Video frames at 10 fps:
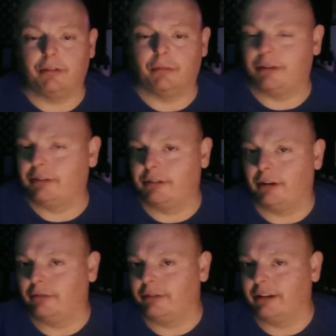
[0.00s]
So I'm
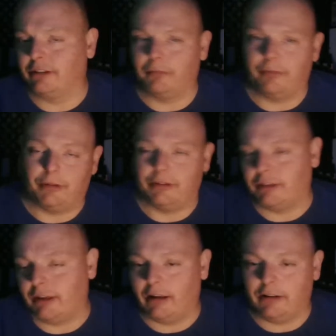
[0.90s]
gonna take some from this
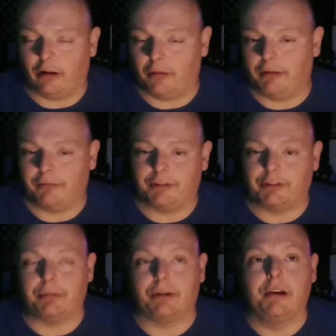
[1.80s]
to that. I'll pay for
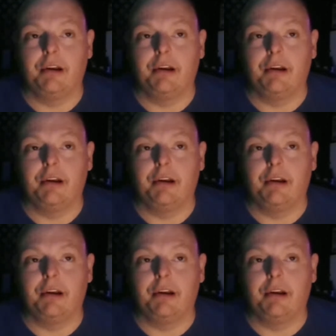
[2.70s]
shipping.